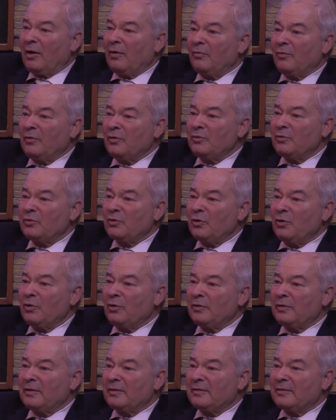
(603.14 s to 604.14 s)
of
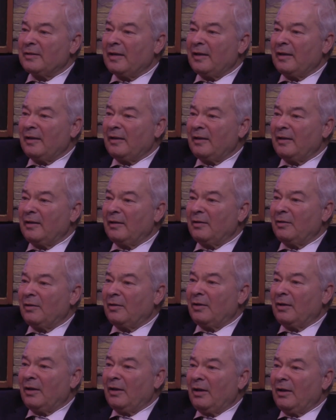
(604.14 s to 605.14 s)
concern to say
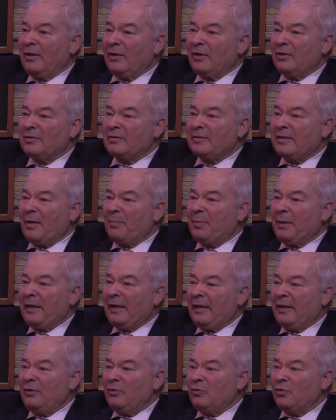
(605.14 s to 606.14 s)
you're stepping
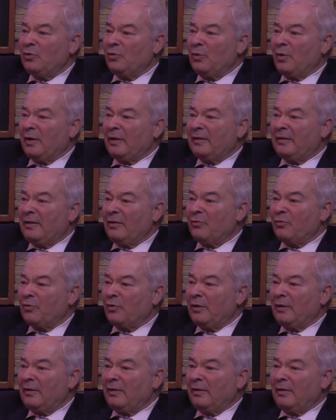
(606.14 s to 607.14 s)
into a
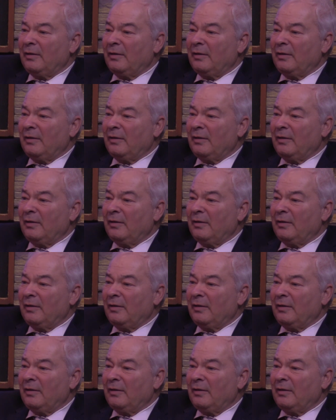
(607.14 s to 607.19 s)
different,